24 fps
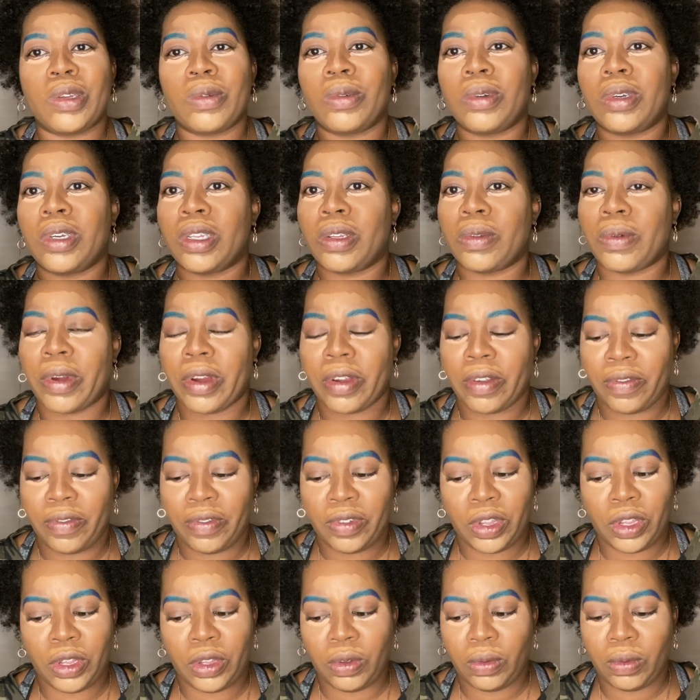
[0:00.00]
ones work for
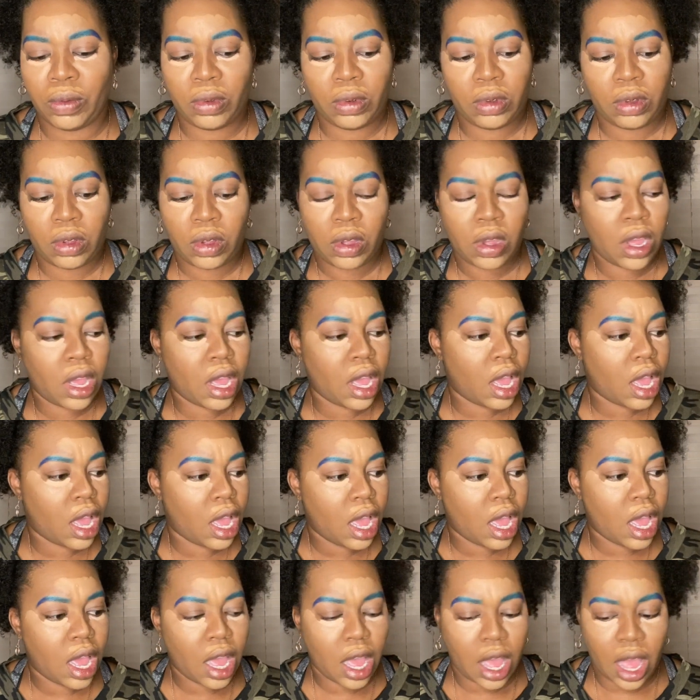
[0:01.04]
you.
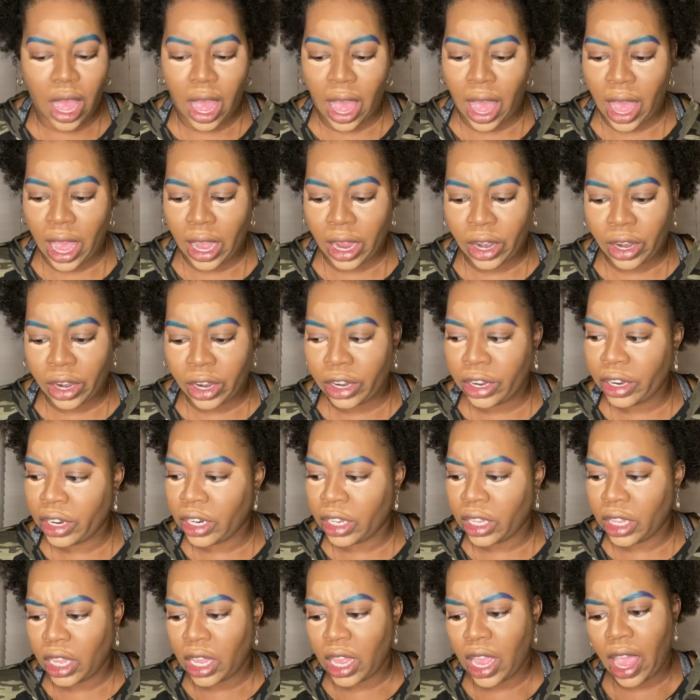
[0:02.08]
I
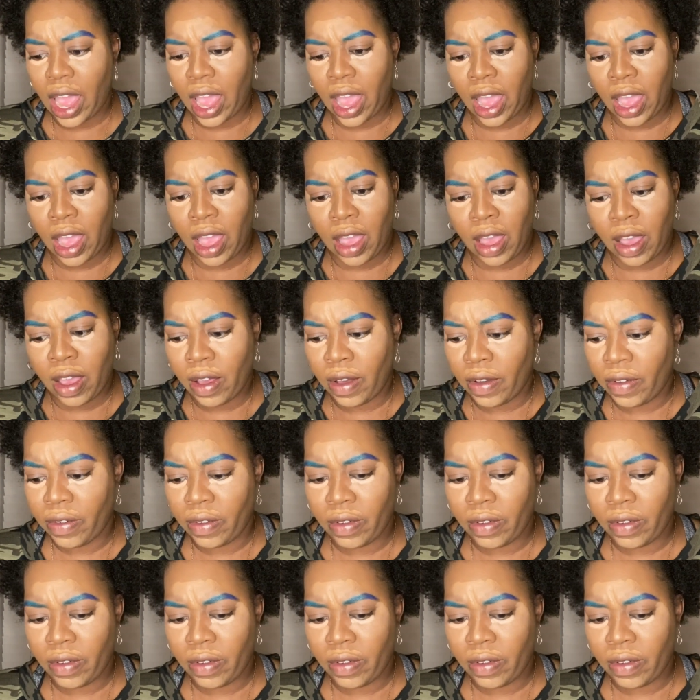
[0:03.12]
currently have